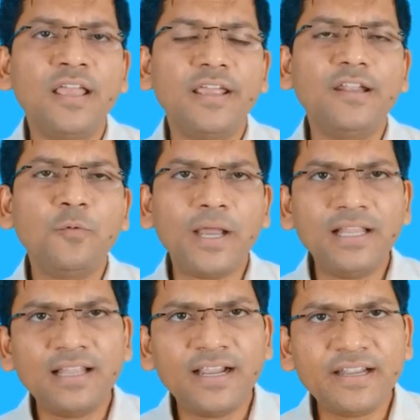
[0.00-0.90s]
in a while
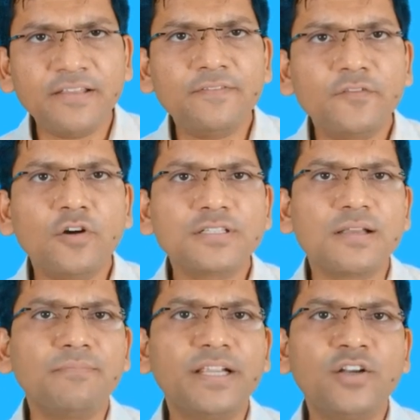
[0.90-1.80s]
that if they've got
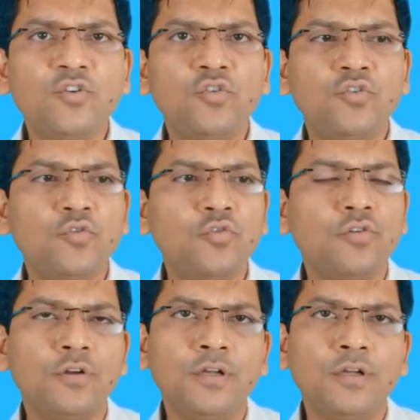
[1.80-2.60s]
something to